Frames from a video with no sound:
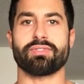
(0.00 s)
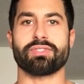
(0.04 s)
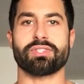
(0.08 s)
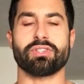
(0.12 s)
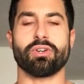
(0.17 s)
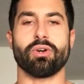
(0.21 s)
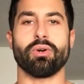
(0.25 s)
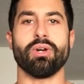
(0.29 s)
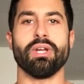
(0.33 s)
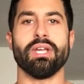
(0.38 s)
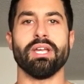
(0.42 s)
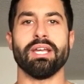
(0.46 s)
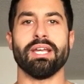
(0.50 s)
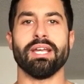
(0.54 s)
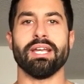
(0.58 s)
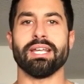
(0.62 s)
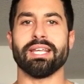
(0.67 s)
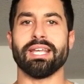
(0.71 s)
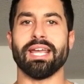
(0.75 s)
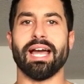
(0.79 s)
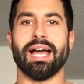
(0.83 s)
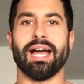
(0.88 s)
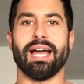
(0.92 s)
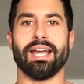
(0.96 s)
So
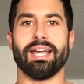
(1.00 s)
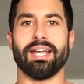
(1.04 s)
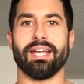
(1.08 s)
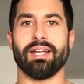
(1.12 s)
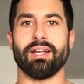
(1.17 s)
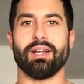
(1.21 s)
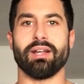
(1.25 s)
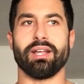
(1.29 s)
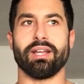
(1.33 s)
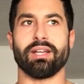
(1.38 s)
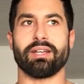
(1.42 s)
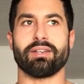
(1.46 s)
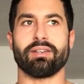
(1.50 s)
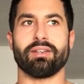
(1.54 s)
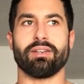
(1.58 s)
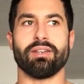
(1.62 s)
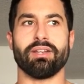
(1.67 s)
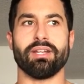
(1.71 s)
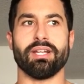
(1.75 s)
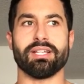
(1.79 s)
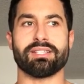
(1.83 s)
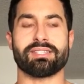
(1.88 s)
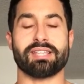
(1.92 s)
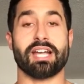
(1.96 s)
yeah, it, it
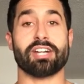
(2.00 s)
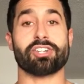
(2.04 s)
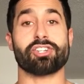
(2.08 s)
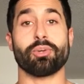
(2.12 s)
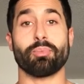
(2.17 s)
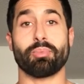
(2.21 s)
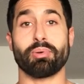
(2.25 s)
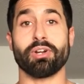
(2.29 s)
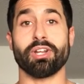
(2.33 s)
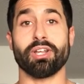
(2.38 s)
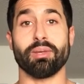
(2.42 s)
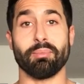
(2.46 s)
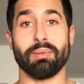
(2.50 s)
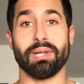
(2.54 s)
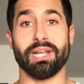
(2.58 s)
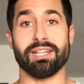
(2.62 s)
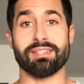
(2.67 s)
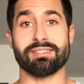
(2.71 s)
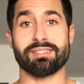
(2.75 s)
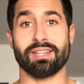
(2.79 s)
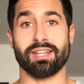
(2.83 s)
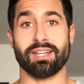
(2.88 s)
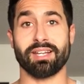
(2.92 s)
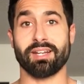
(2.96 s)
it's actually pretty
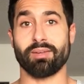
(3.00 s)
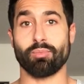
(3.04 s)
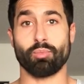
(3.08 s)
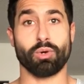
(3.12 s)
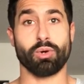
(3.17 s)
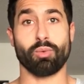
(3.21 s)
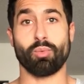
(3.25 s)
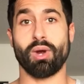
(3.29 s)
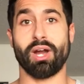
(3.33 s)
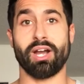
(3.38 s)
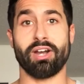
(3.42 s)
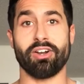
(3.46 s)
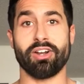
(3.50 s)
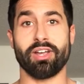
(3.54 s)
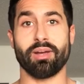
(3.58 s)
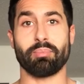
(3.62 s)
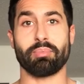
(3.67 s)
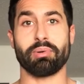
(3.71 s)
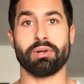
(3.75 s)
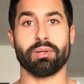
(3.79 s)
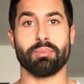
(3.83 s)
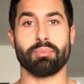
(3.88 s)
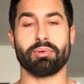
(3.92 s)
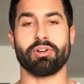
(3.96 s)
amazing and we're wired up
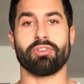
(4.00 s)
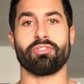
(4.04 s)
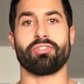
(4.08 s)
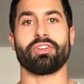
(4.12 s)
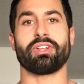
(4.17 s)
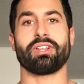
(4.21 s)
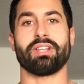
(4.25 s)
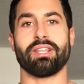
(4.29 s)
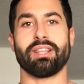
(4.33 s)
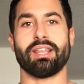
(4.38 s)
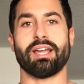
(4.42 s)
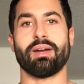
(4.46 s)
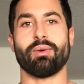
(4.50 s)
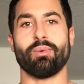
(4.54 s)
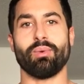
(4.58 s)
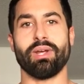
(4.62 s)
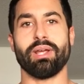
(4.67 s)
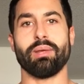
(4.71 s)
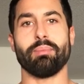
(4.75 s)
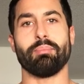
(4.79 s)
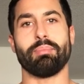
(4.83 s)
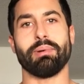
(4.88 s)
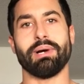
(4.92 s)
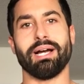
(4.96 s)
pretty perfectly that
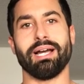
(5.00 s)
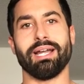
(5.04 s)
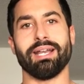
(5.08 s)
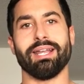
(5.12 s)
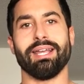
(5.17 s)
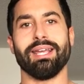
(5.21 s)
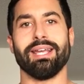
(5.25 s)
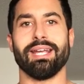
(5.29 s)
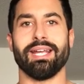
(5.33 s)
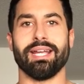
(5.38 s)
way but